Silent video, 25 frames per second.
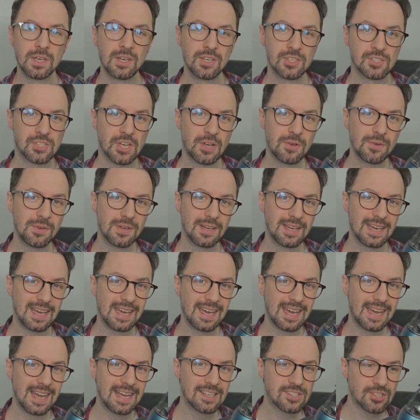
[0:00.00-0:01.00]
So
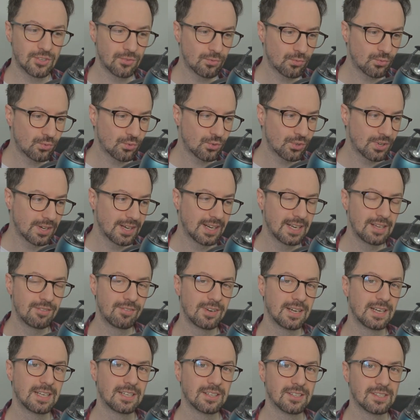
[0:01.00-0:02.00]
it's a really,
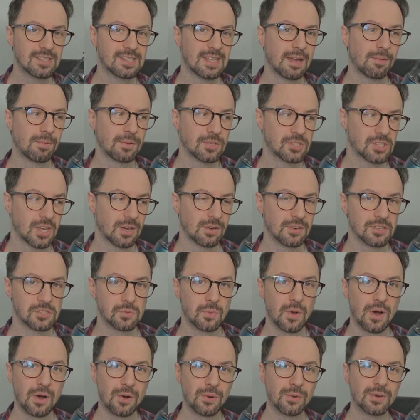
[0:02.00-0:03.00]
really good stepping stone as
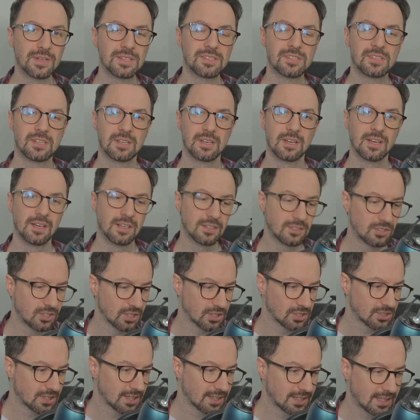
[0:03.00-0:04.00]
well to
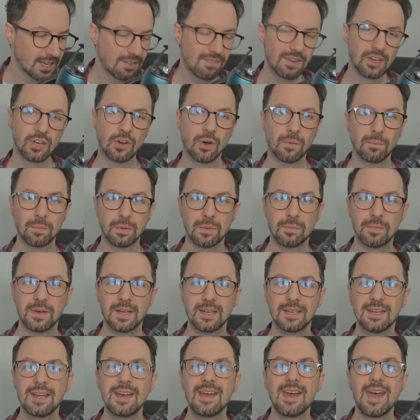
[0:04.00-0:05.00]
just give a
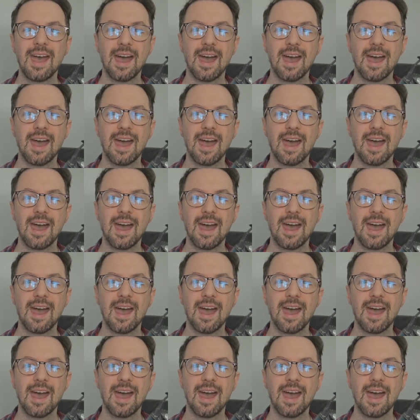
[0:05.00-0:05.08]
compliment